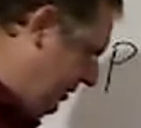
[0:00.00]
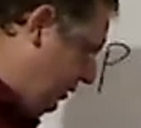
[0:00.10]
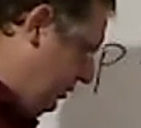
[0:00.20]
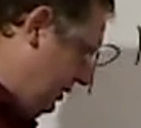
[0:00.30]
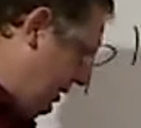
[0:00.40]
of
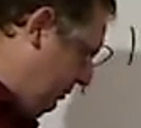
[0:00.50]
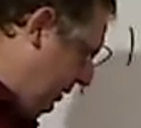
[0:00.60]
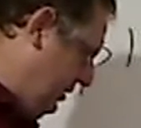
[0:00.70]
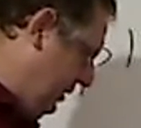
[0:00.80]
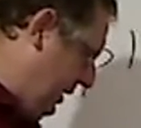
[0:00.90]
those,
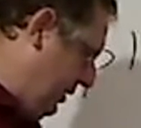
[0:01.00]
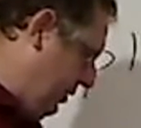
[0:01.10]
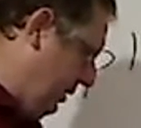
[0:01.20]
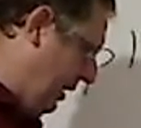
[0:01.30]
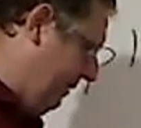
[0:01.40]
especially in your
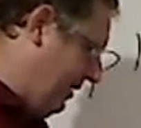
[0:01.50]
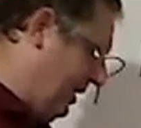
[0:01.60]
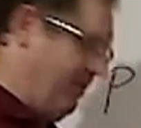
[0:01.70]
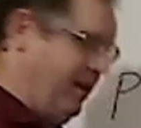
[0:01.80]
lifetime,